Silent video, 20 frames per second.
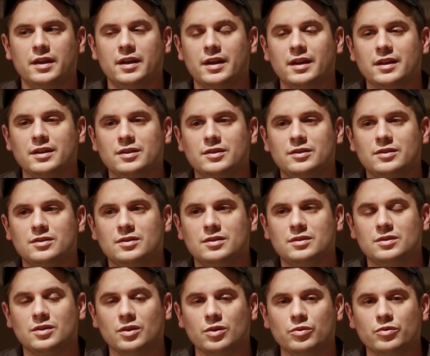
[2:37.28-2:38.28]
And I
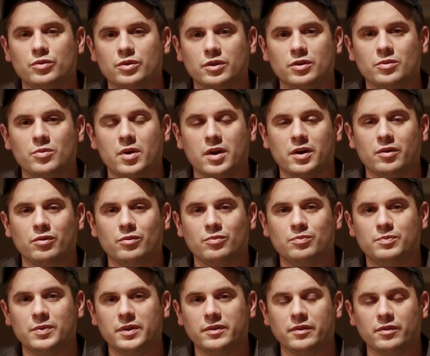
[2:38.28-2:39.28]
don't really want to
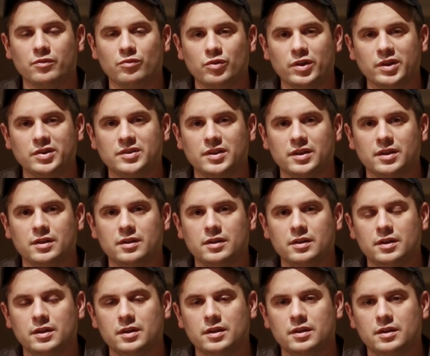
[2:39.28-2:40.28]
even risk it
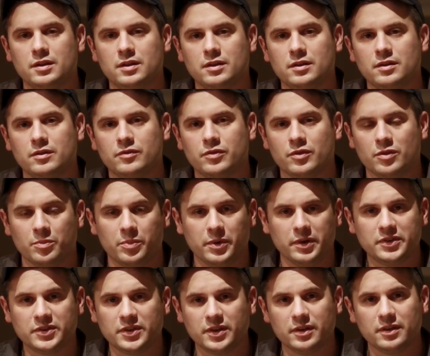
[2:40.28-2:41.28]
for the
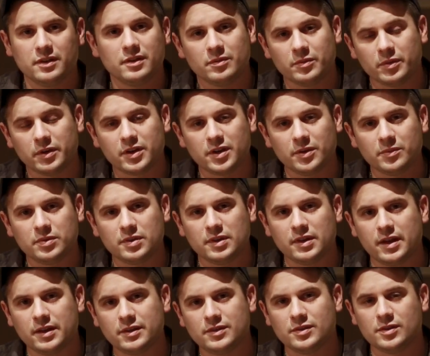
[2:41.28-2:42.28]
brisket when it comes to
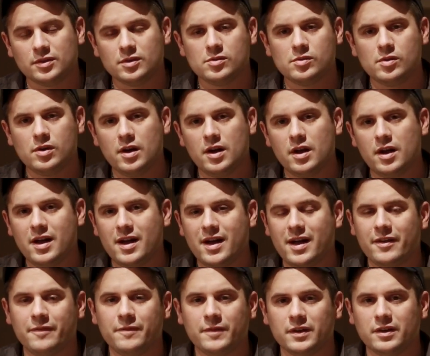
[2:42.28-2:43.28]
that. So
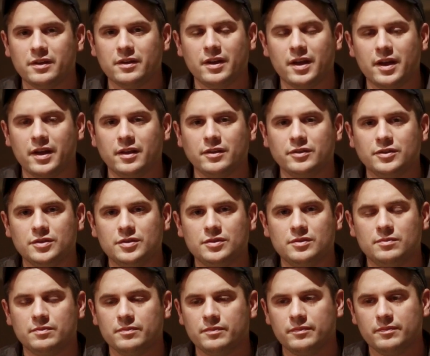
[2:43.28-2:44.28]
I figured, hey, I'll
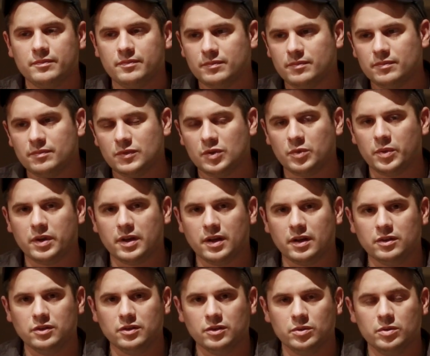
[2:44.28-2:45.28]
just do what I
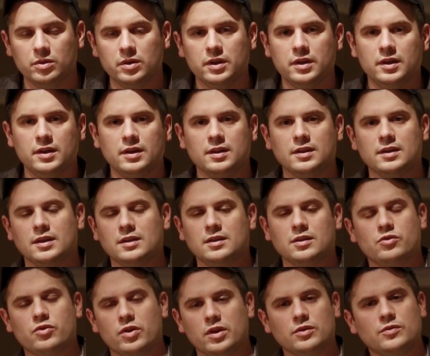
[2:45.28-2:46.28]
got to do. Get
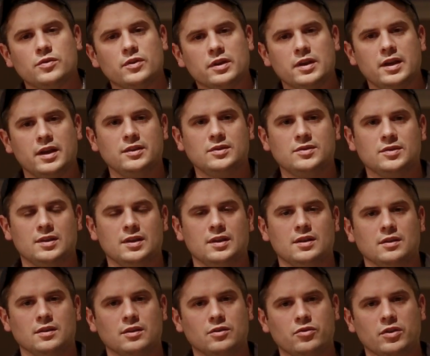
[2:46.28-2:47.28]
the transfer case
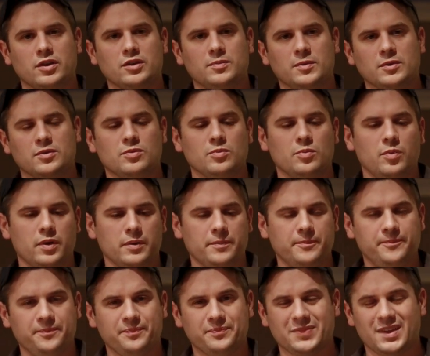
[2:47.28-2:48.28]
skid and the transmission
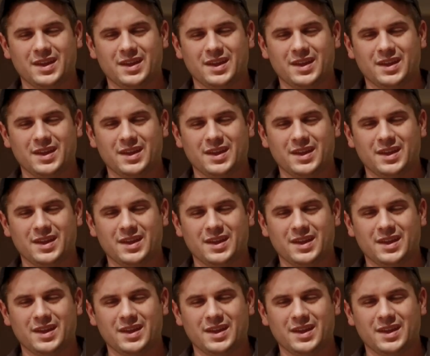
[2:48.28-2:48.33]
one.